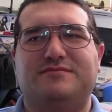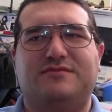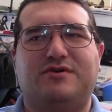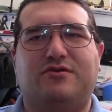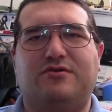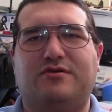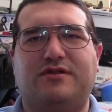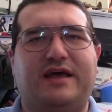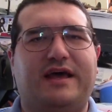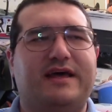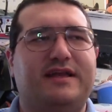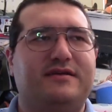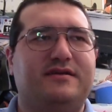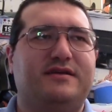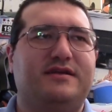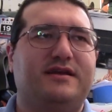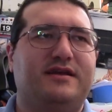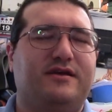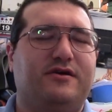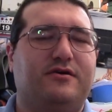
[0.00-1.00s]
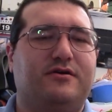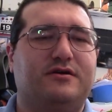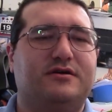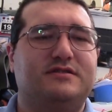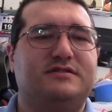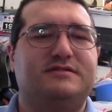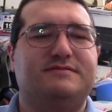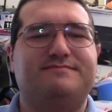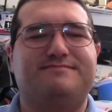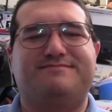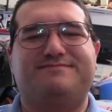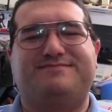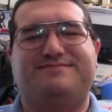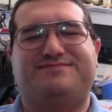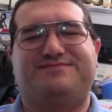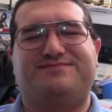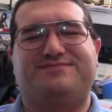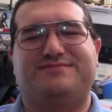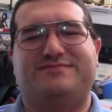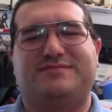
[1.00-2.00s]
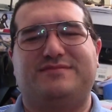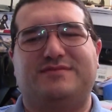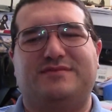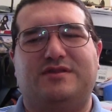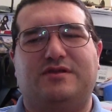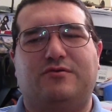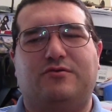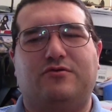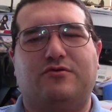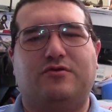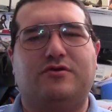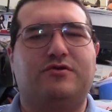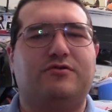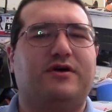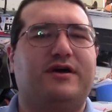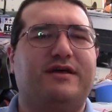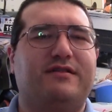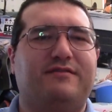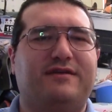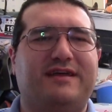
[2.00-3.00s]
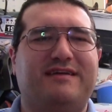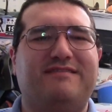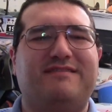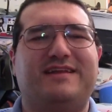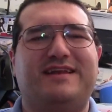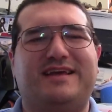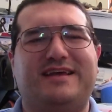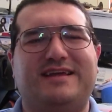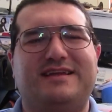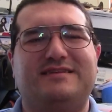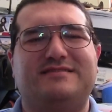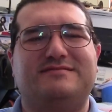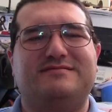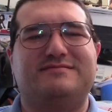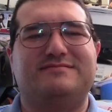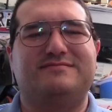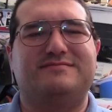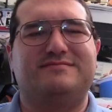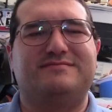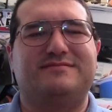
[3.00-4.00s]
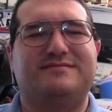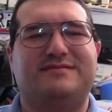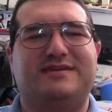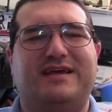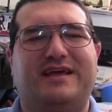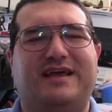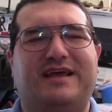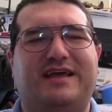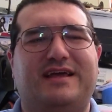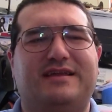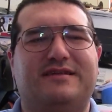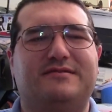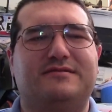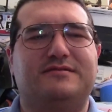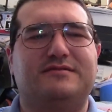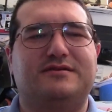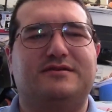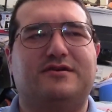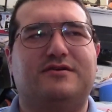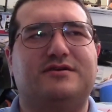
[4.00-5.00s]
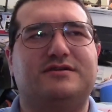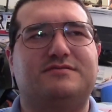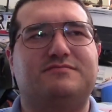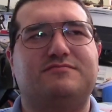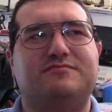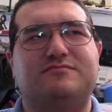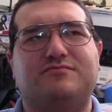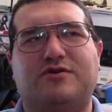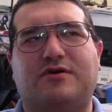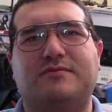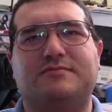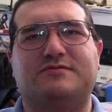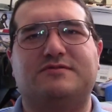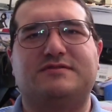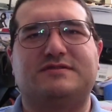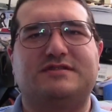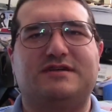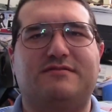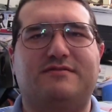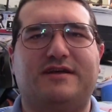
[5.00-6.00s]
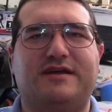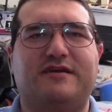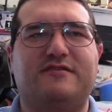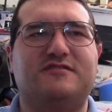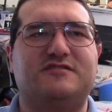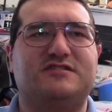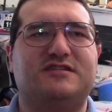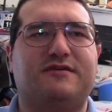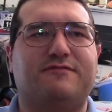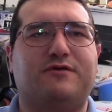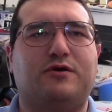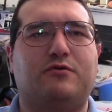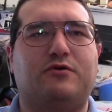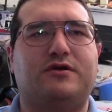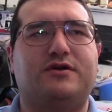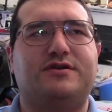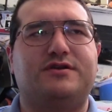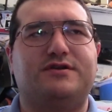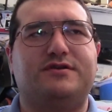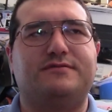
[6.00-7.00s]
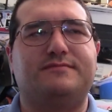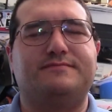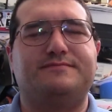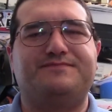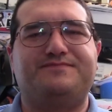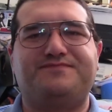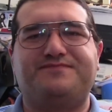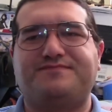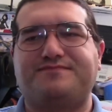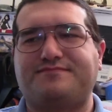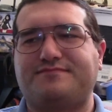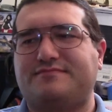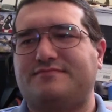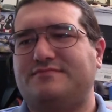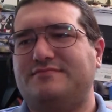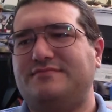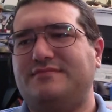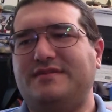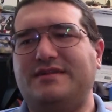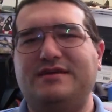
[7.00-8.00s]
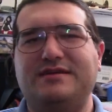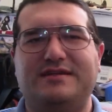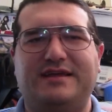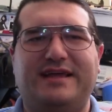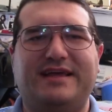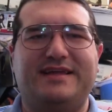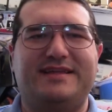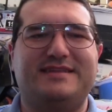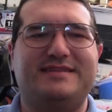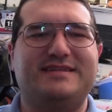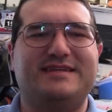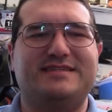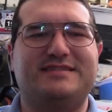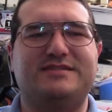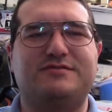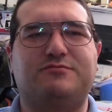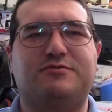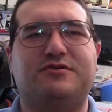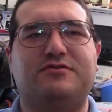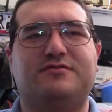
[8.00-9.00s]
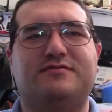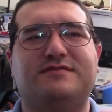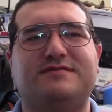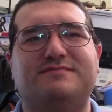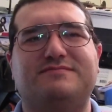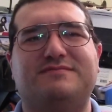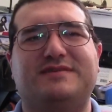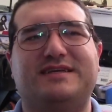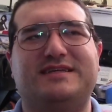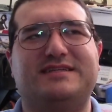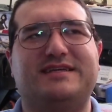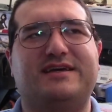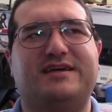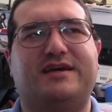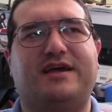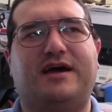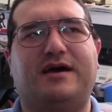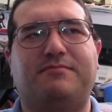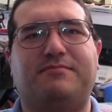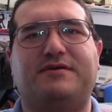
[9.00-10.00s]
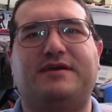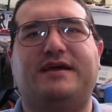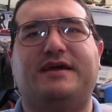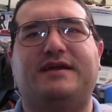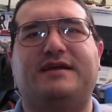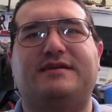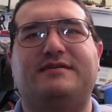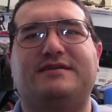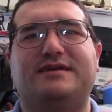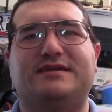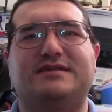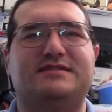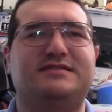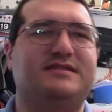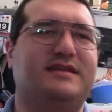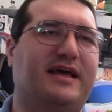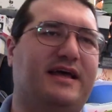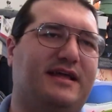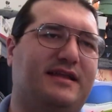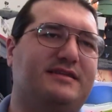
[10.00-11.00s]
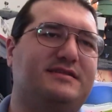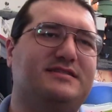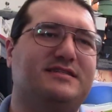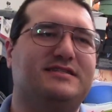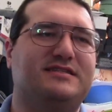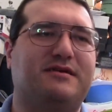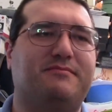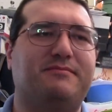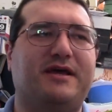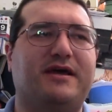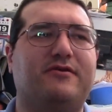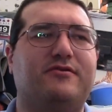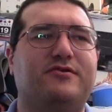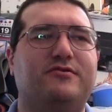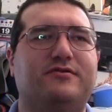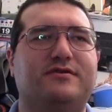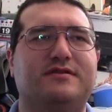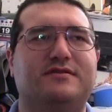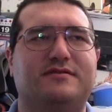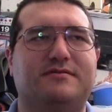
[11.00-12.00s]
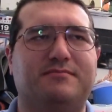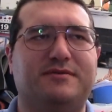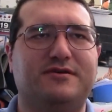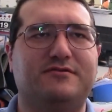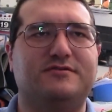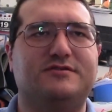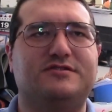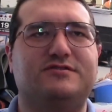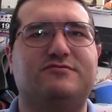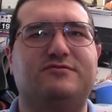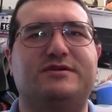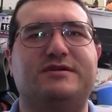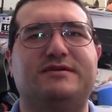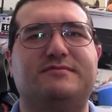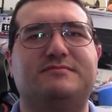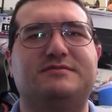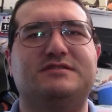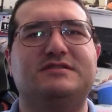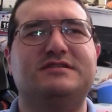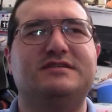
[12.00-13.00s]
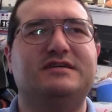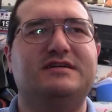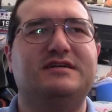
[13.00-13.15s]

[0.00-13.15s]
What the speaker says: all that can cause, or do I lengthen it and cause problems with some of the other stuff I want to do? And this is where things get complicated, is that since I'm now doing the build streams,